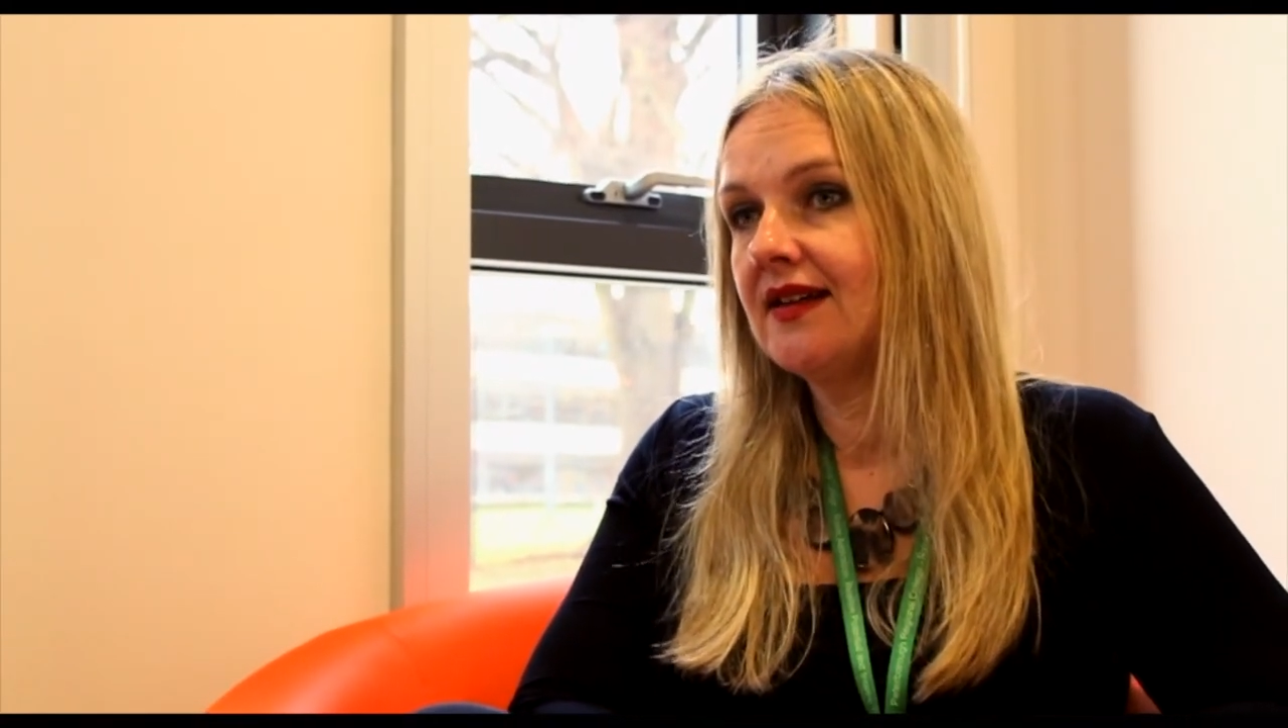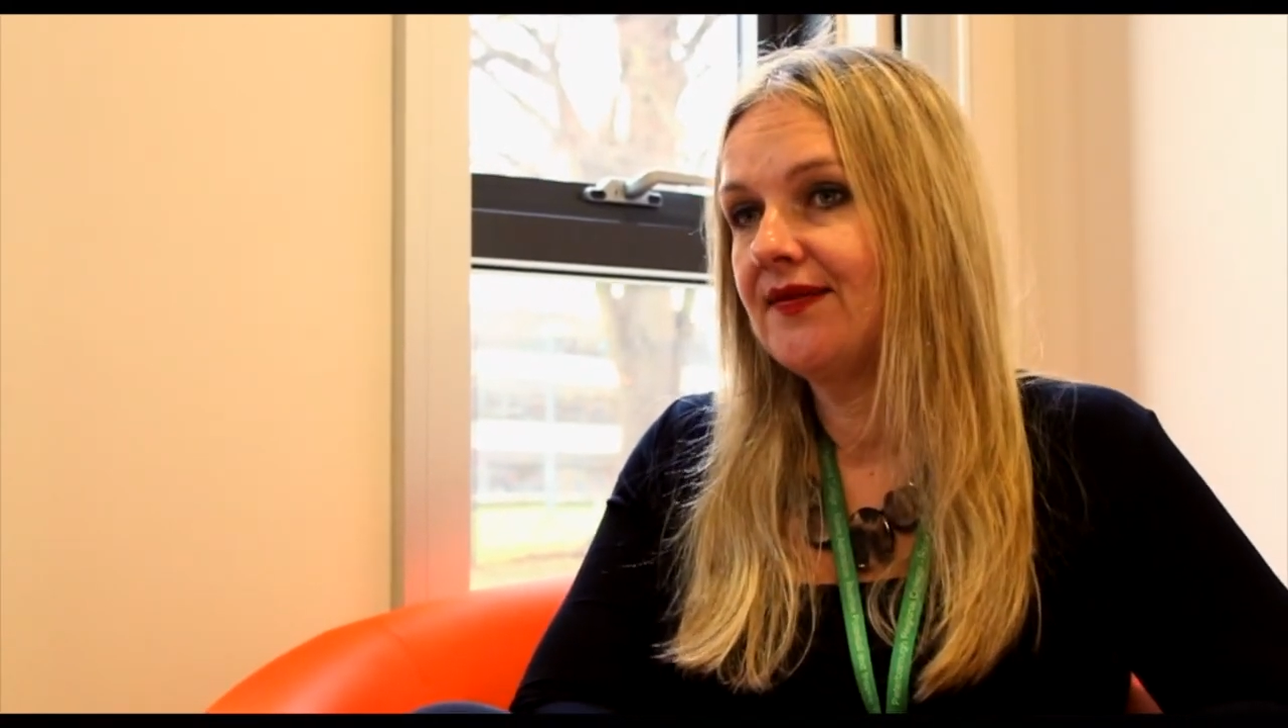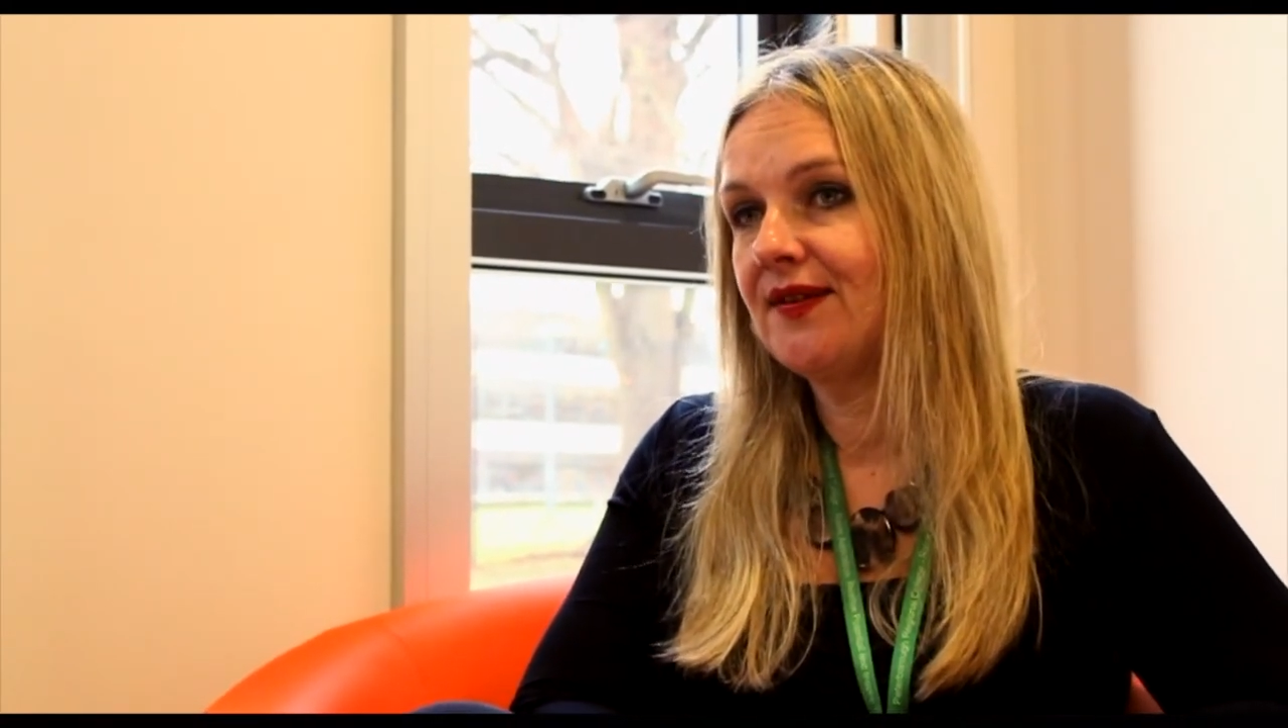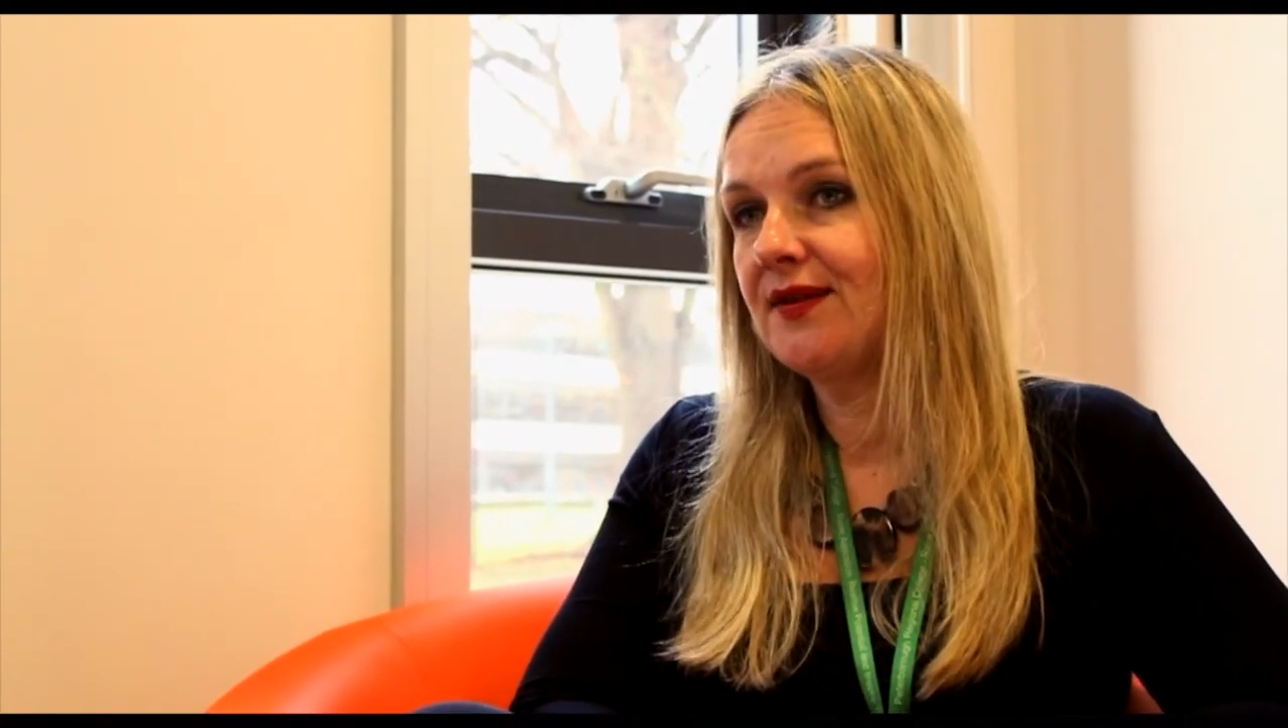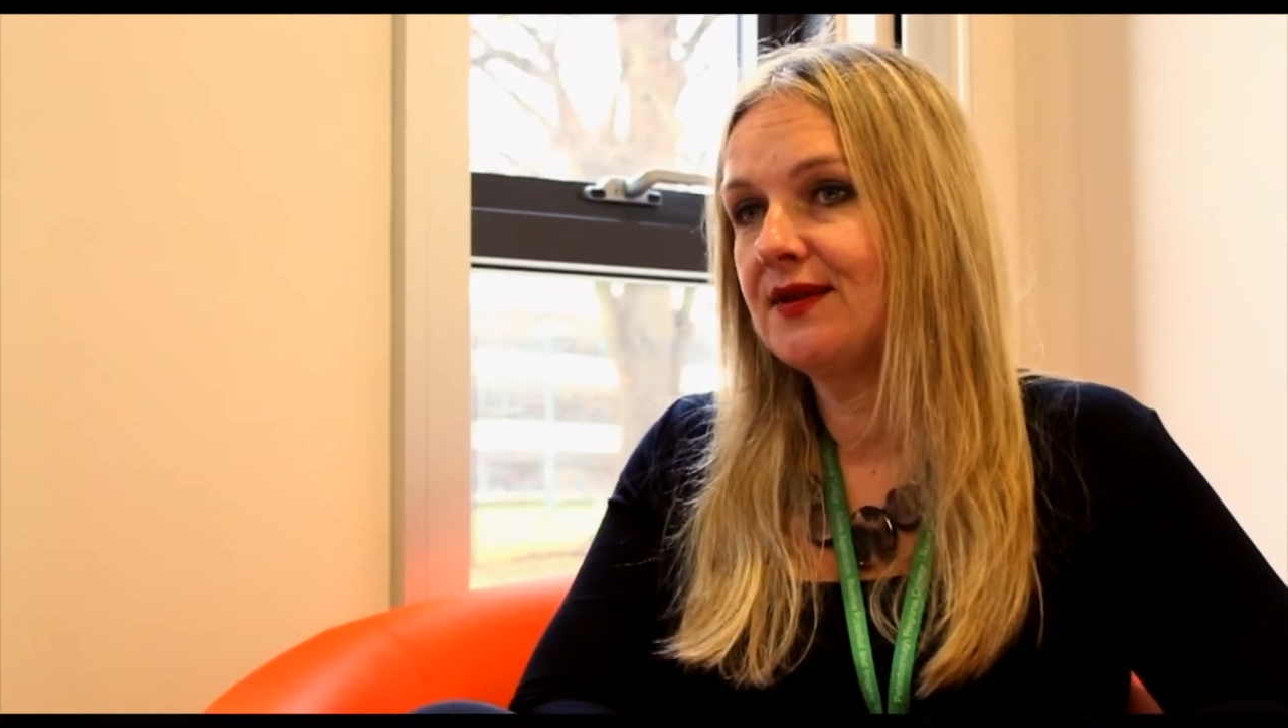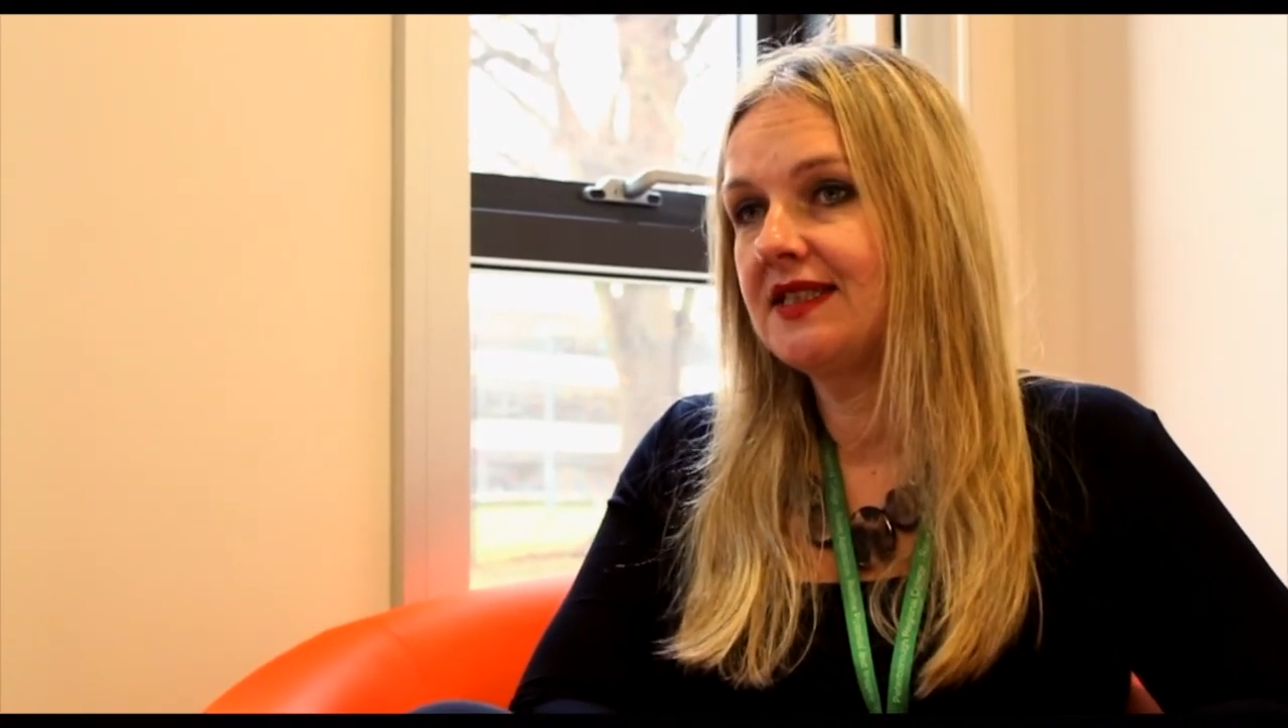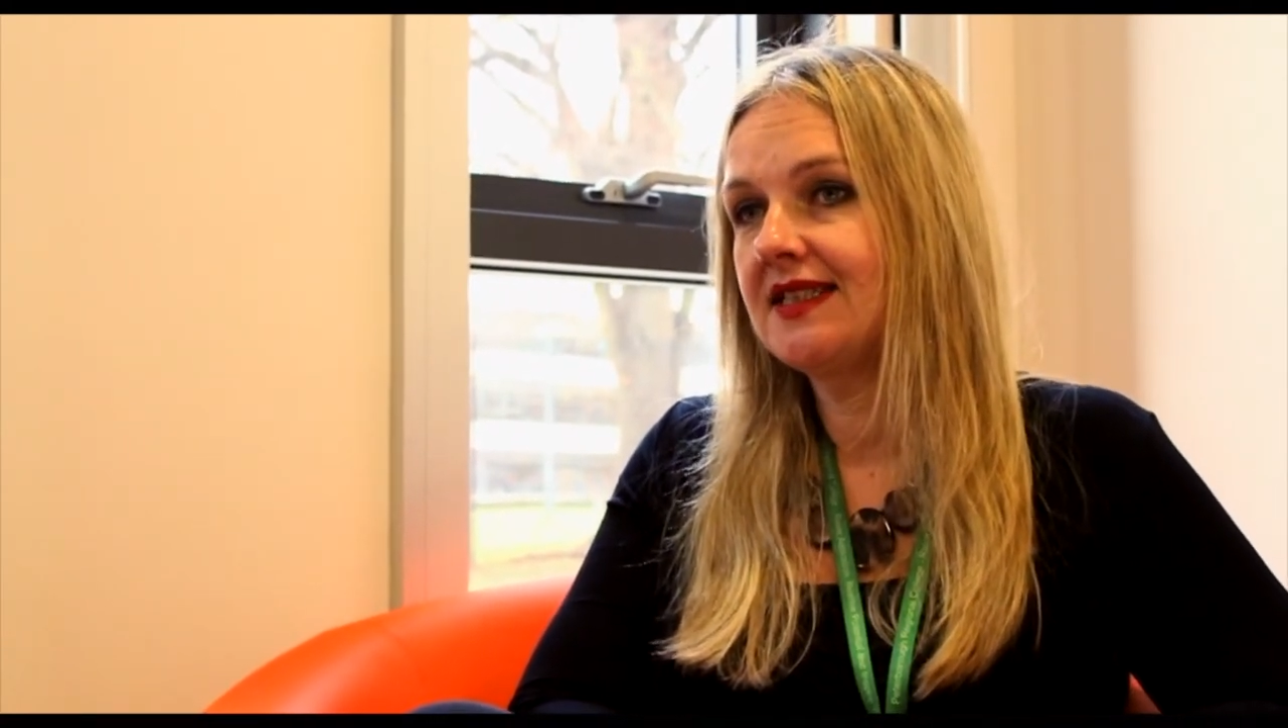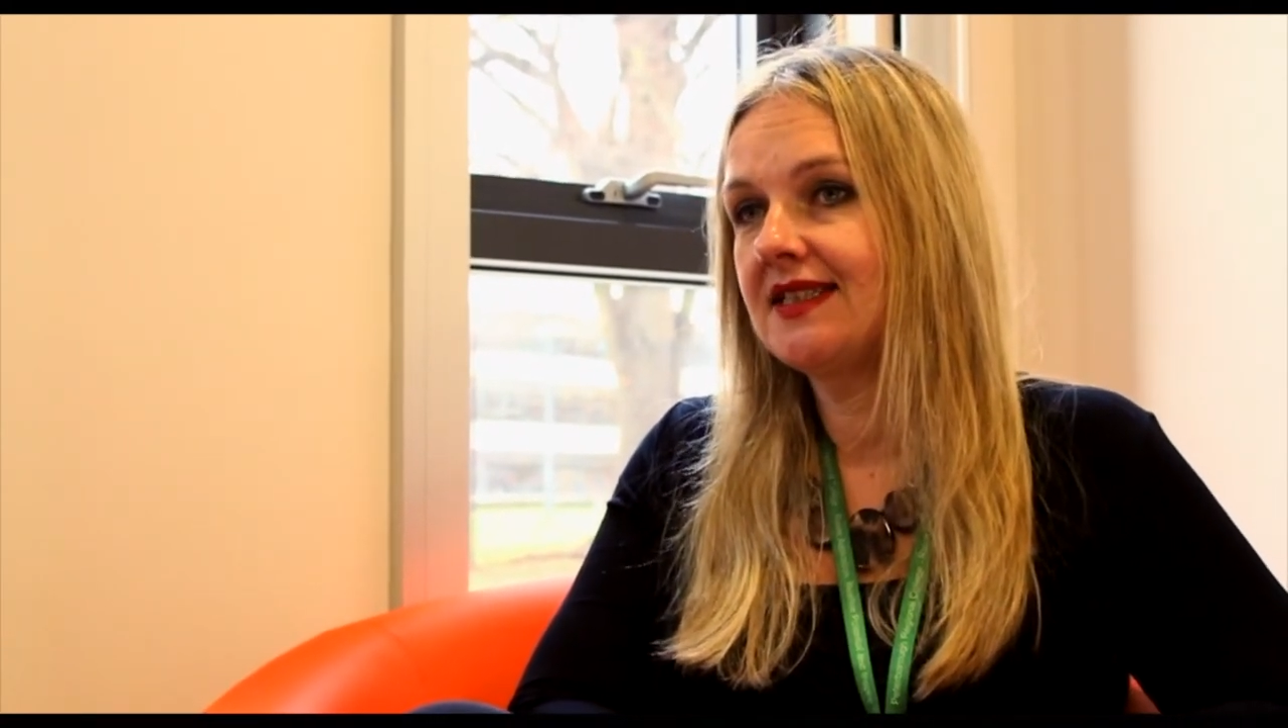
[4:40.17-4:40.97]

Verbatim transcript: if I was to